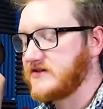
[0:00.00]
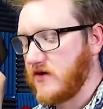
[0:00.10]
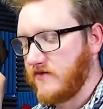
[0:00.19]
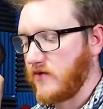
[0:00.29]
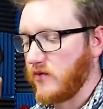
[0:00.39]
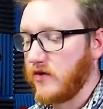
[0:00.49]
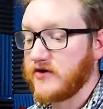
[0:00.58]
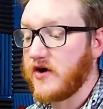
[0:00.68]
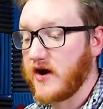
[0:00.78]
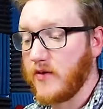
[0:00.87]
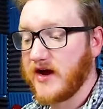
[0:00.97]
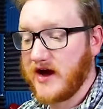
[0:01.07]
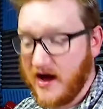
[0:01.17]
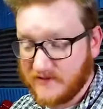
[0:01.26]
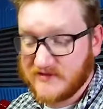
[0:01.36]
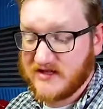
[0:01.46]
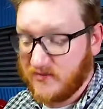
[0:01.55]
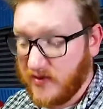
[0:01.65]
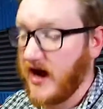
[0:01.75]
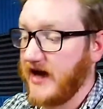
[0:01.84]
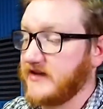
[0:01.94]
So if you're wondering what comes in the
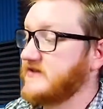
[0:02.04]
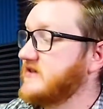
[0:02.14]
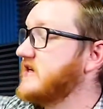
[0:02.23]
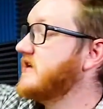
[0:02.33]
box,